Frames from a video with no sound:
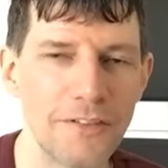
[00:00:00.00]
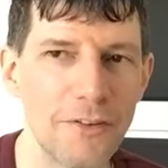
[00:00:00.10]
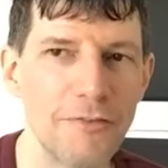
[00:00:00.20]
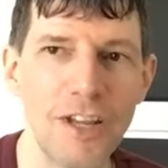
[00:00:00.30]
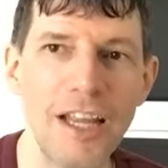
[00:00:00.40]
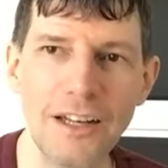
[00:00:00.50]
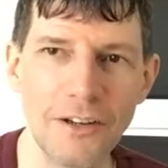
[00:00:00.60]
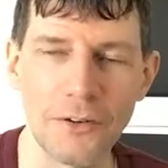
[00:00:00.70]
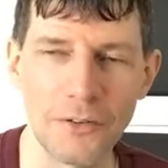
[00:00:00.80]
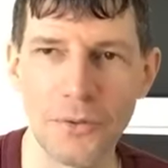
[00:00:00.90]
15
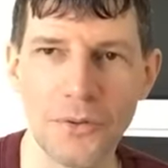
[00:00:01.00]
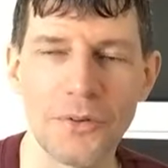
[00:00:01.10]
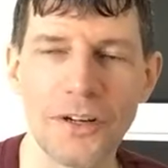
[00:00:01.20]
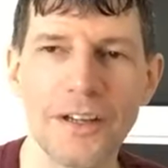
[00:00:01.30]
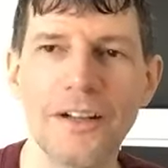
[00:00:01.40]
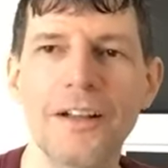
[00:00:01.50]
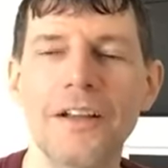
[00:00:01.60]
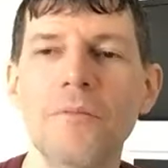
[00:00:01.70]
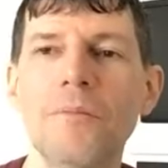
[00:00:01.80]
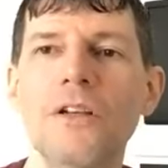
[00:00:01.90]
years old, right?
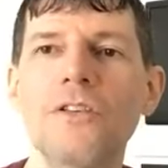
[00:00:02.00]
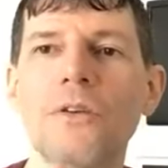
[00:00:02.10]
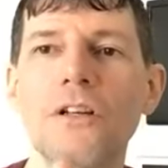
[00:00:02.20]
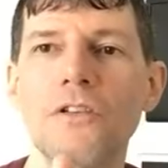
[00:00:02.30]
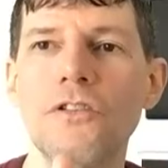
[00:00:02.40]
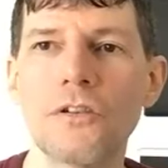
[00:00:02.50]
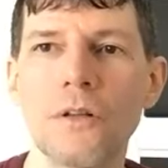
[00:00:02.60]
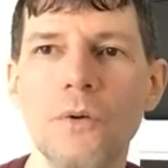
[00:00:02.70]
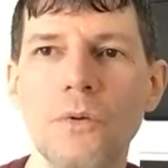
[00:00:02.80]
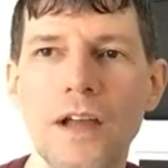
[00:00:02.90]
But you can
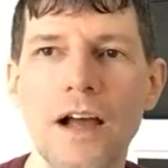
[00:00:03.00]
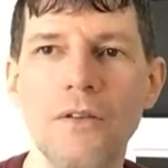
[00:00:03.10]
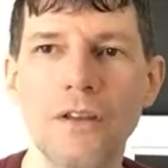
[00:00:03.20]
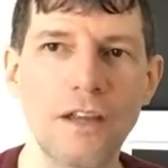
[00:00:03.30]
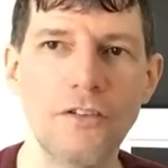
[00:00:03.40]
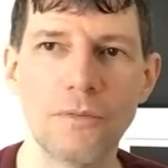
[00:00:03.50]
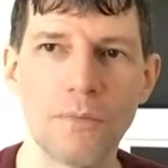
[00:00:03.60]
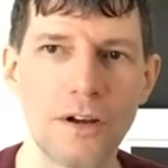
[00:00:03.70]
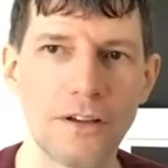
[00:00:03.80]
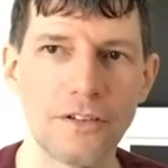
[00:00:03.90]
slow down the aging
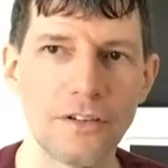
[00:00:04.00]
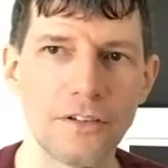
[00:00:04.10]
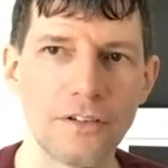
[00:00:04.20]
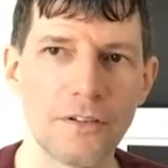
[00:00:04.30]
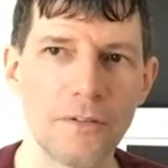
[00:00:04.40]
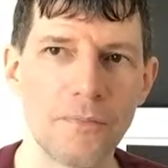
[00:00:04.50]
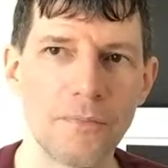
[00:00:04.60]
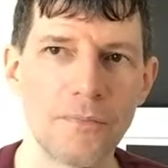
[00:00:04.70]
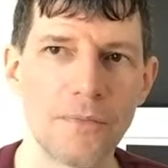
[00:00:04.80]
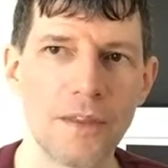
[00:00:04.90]
process.
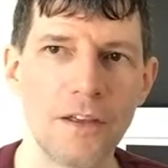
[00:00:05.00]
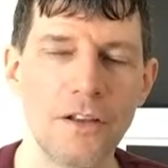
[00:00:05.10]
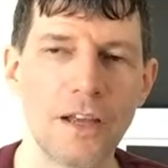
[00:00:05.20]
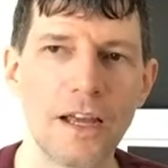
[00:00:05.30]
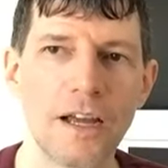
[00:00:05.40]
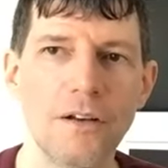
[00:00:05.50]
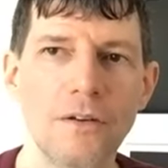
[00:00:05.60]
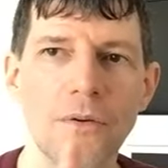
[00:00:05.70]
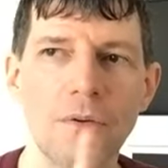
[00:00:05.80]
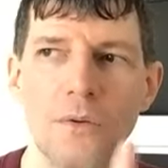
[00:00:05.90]

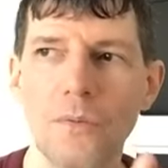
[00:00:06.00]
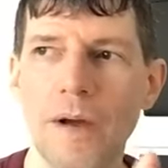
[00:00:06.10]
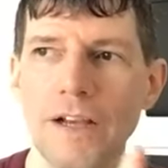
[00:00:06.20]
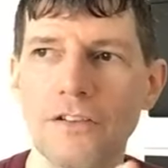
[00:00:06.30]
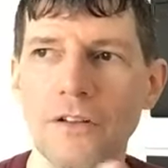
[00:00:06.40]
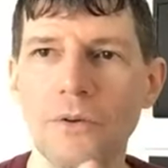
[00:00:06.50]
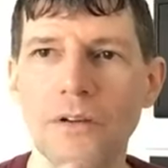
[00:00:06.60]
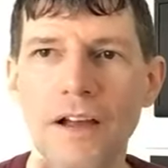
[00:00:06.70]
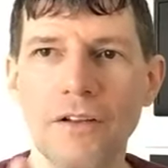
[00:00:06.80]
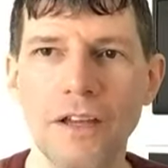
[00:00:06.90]
And by
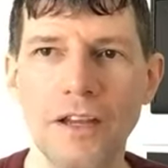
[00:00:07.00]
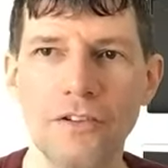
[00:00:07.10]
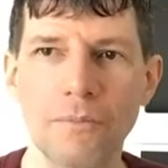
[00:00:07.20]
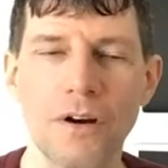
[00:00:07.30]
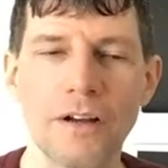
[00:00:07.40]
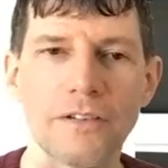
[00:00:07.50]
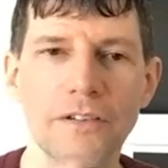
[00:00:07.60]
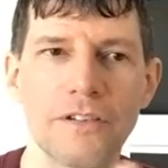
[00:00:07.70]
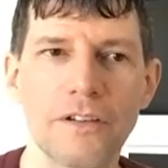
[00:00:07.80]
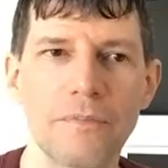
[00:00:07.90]
slowing down the aging
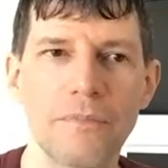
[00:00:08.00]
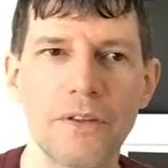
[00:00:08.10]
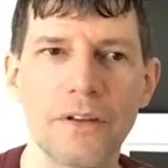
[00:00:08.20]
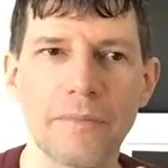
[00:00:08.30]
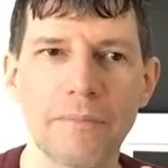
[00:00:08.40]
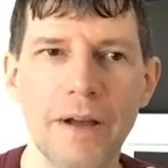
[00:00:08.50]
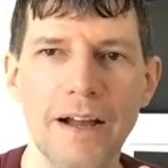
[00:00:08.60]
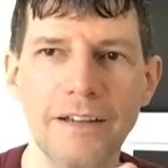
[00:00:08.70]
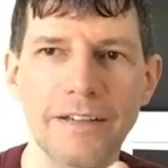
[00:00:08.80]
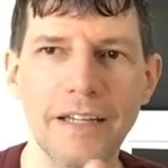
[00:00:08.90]
process, the, the
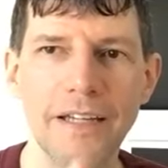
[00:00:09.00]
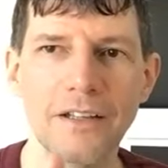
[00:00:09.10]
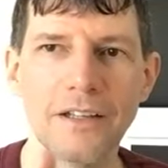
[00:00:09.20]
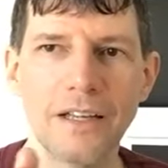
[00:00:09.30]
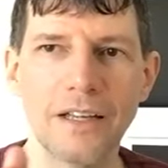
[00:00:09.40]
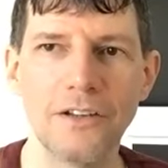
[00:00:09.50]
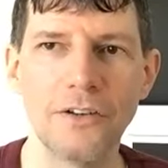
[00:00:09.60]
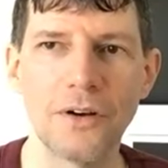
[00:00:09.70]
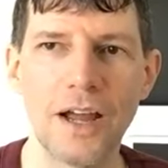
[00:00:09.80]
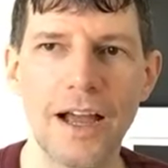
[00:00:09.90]
body's healing and
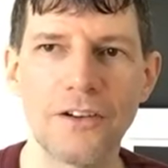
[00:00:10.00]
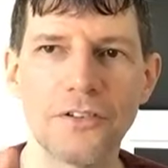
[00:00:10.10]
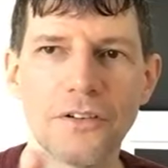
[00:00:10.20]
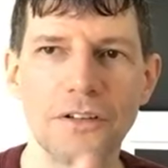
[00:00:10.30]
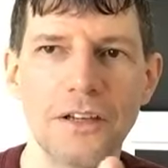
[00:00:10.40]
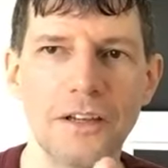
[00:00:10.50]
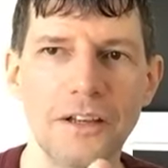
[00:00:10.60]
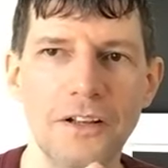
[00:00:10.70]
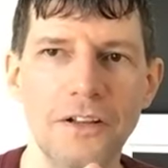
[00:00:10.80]
you're actually